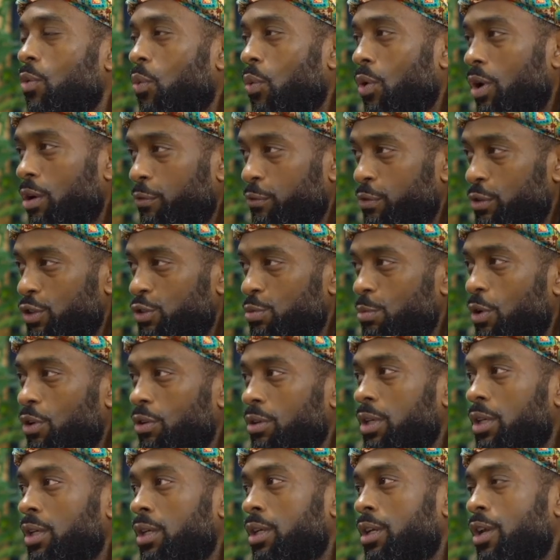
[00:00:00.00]
1 for
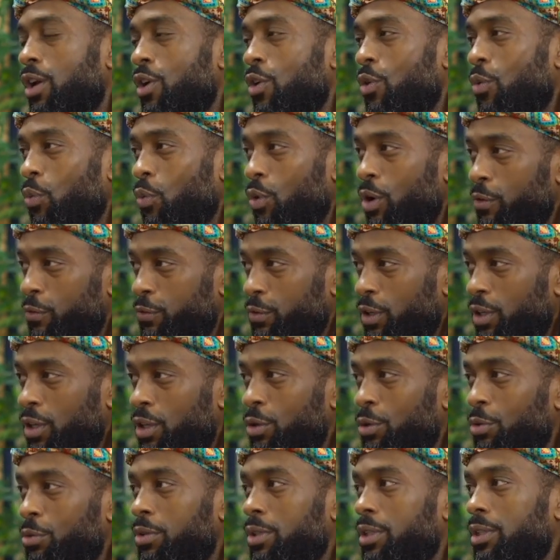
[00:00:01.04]
smoking, 1 for
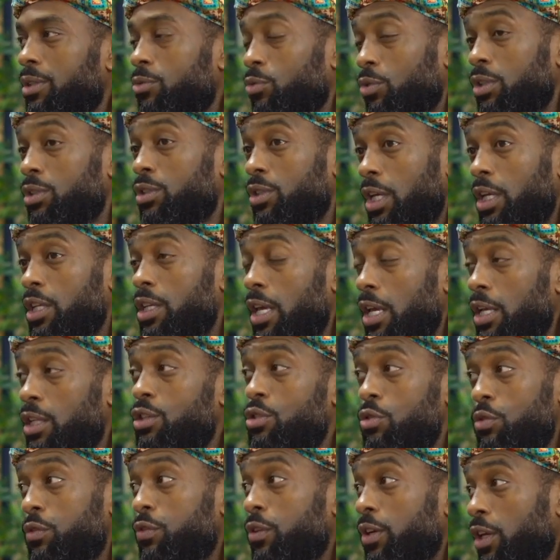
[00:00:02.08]
queuing, and then
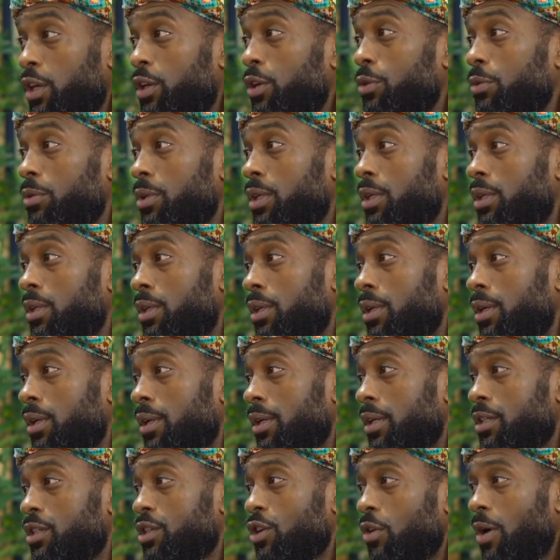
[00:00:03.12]
2 for queuing.
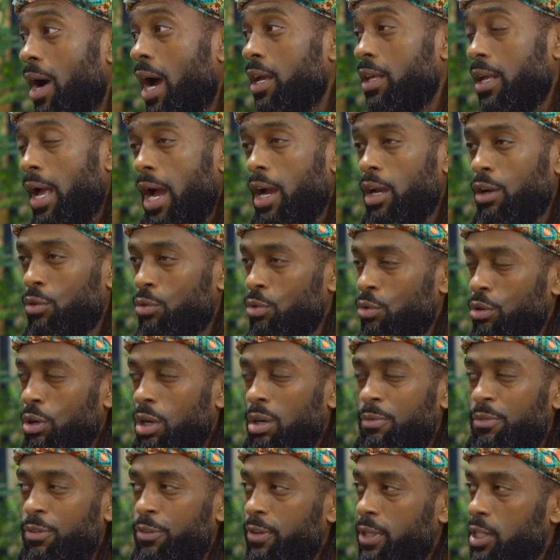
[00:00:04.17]
So wow. I grew
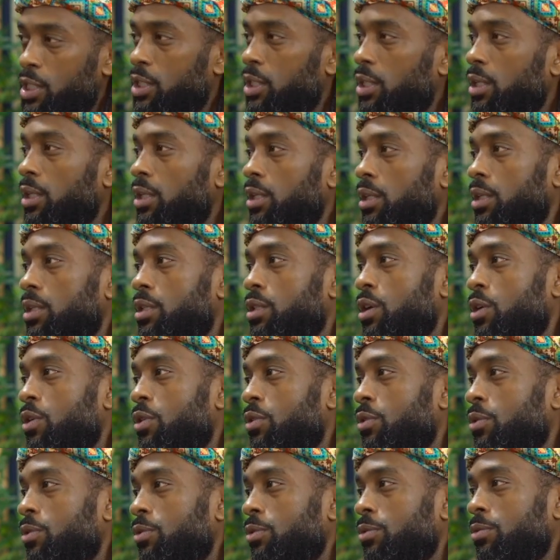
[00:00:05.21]
up fishing.
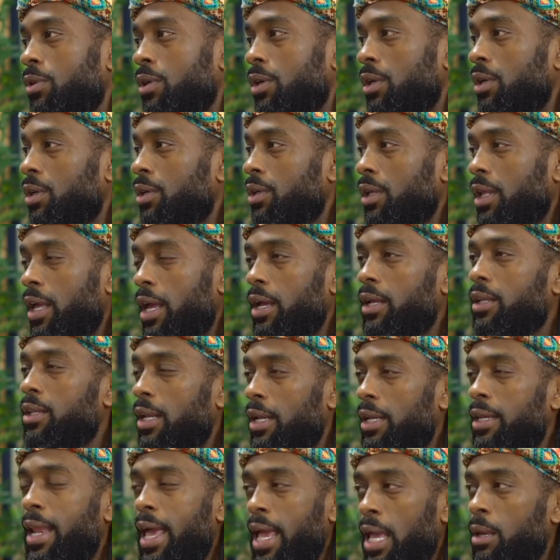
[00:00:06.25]
So
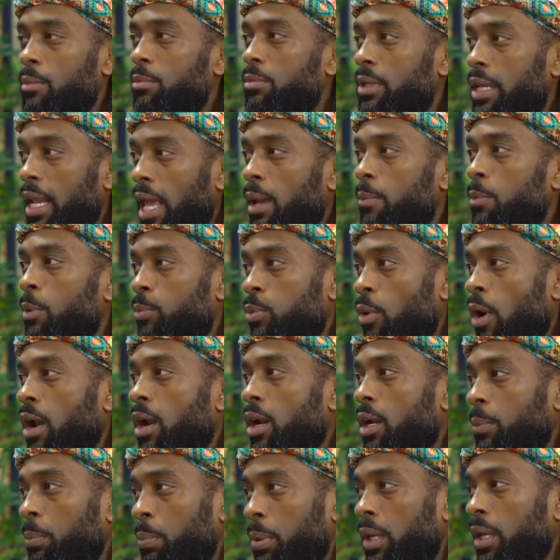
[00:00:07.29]
name a
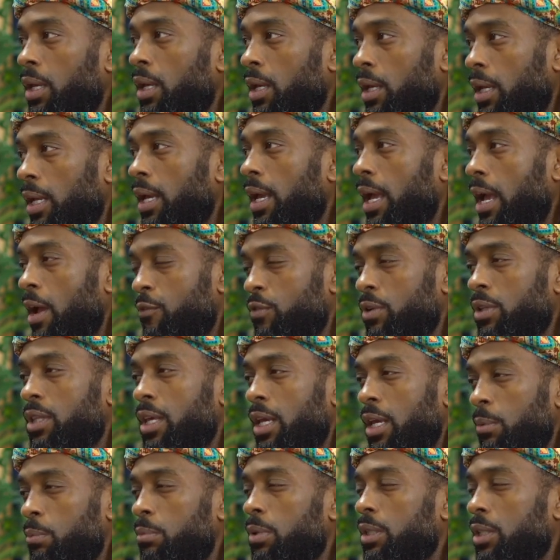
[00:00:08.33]
part of the pig,
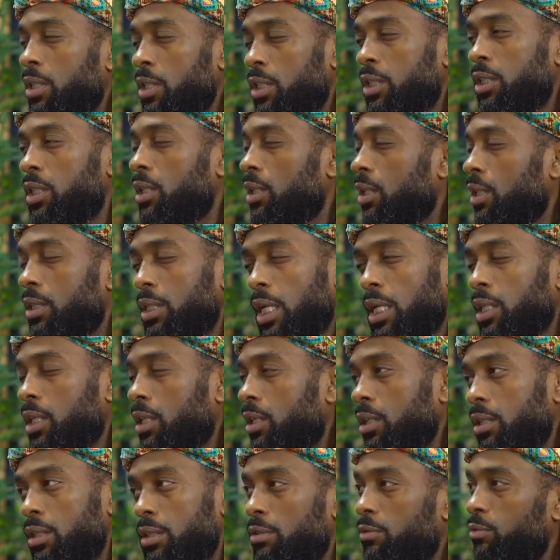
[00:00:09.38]
everything but the chitlins. I
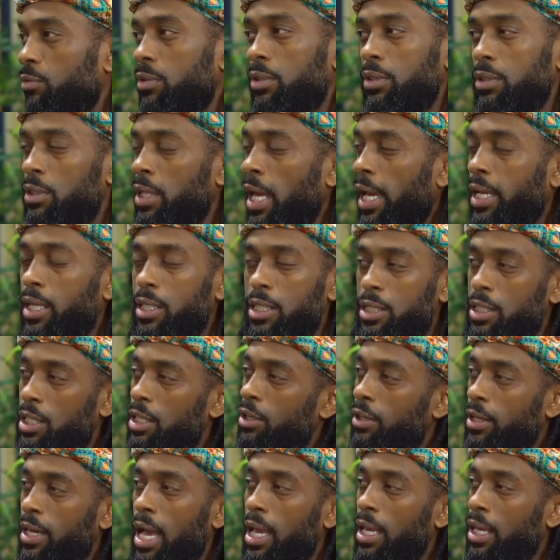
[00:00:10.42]
could
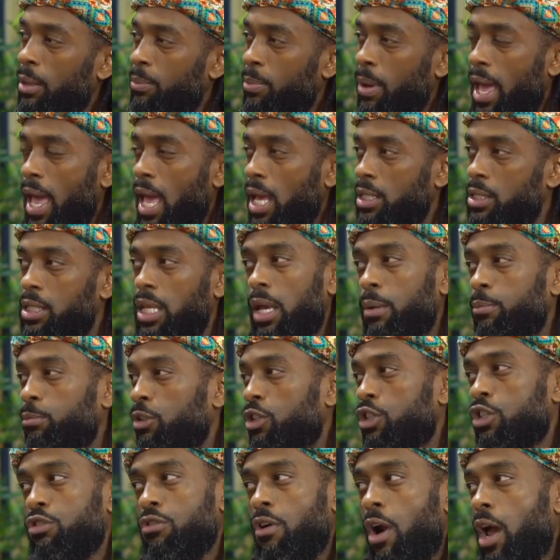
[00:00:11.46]
still not get past that.
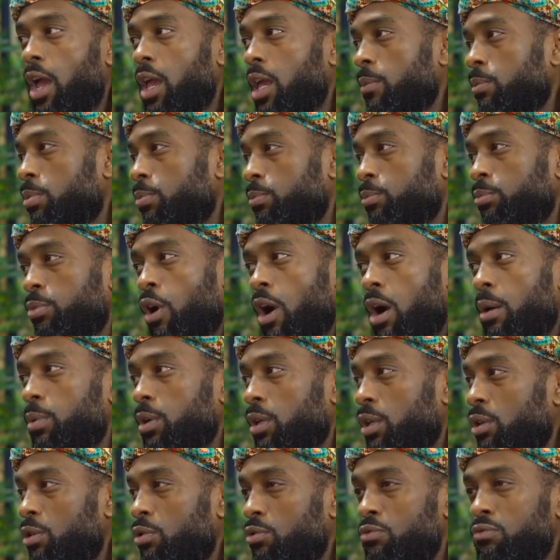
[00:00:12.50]
But tripe,
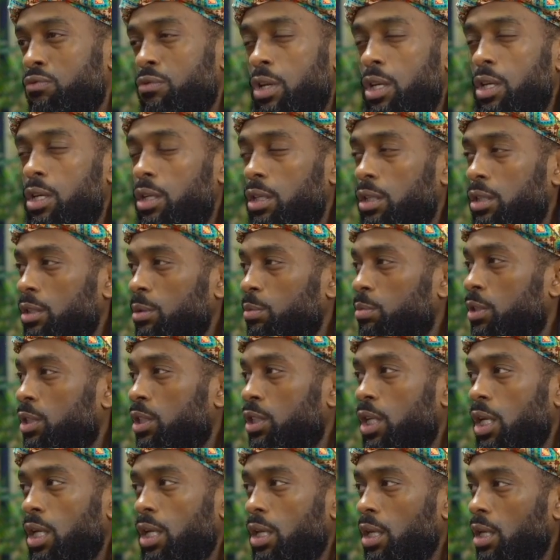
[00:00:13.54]
barbecue, ribs,
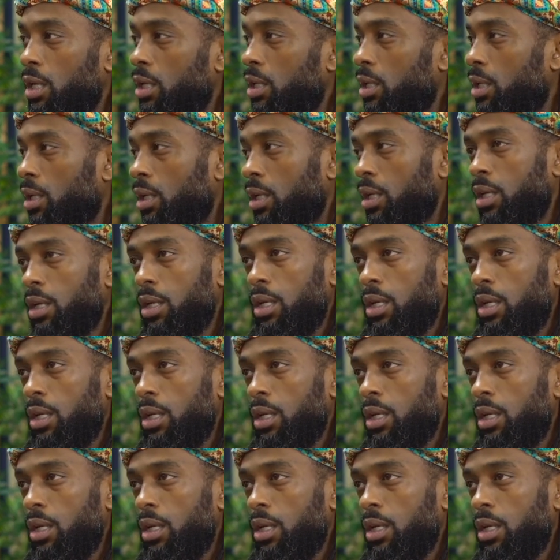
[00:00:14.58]
chicken,